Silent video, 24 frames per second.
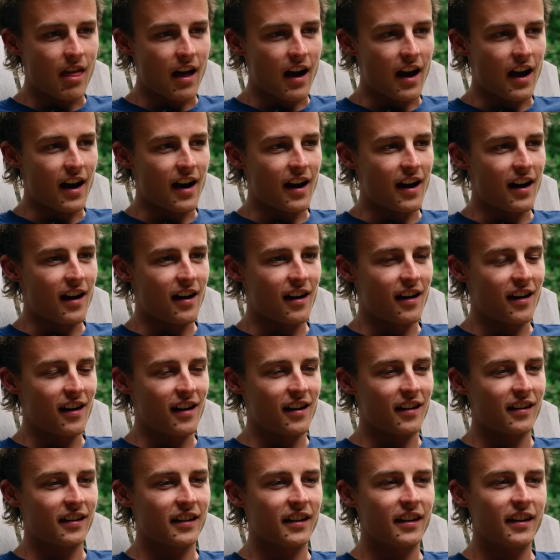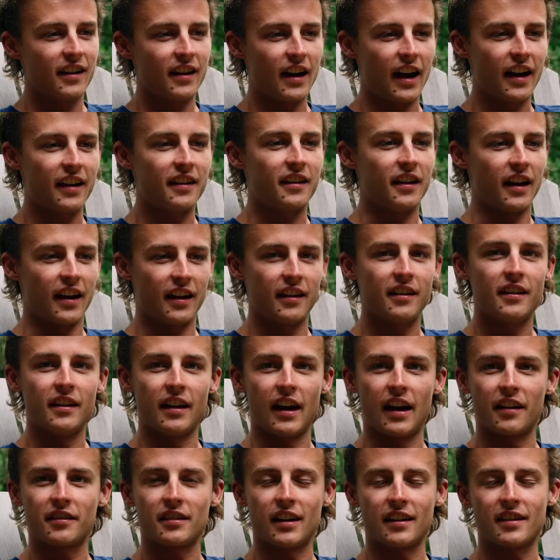I did,
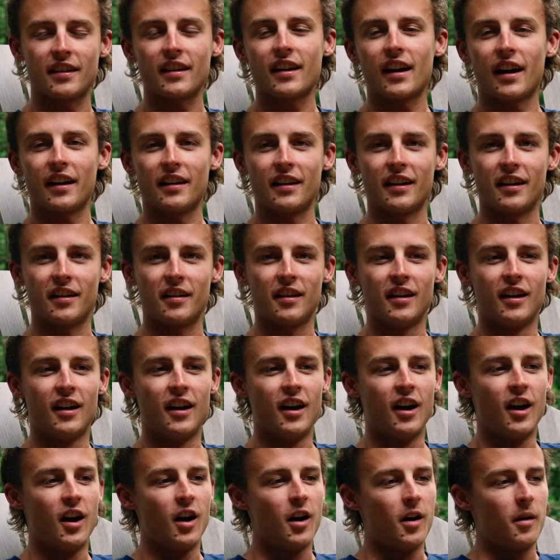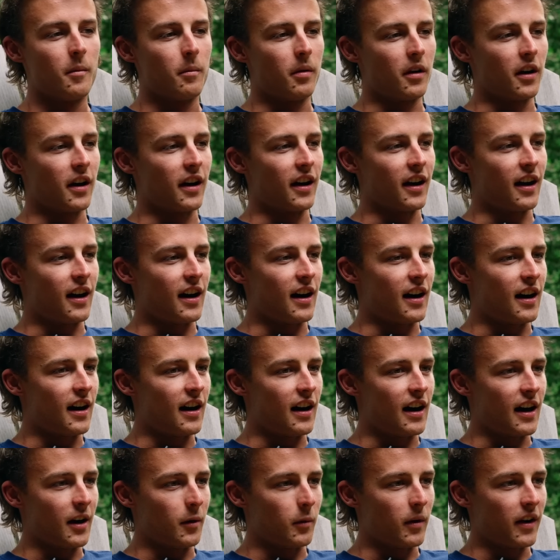yes, I think I did, but
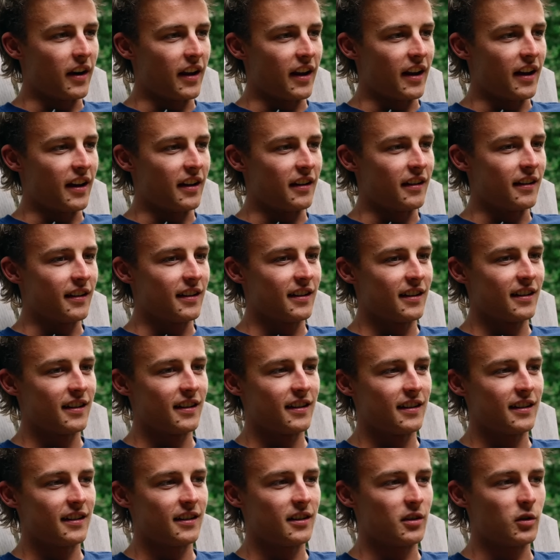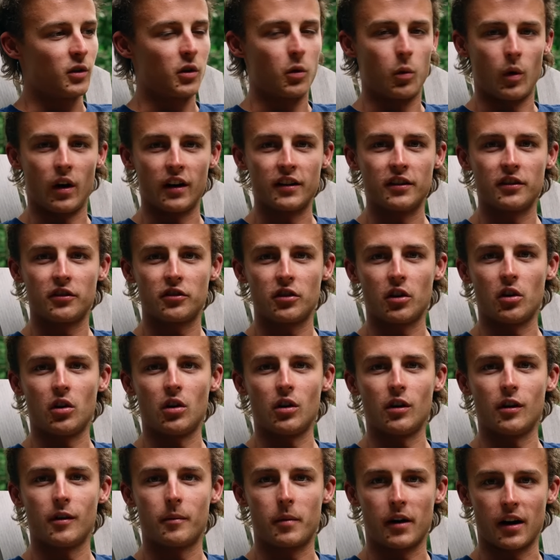I went in with one
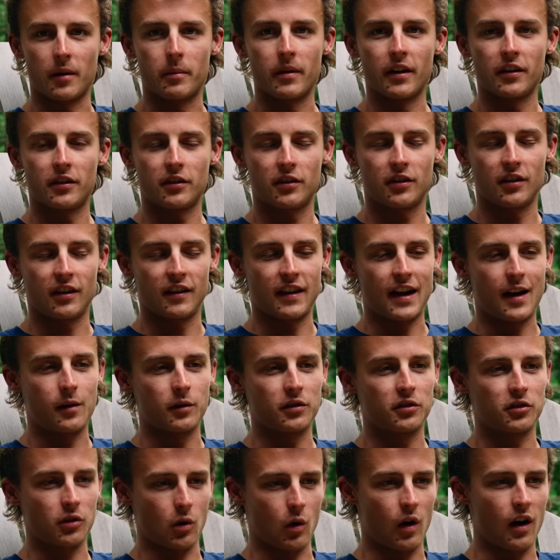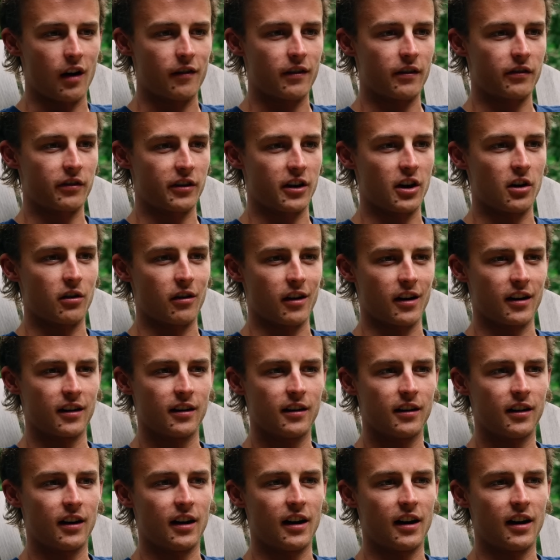sole purpose, and that was to qualify for Kona.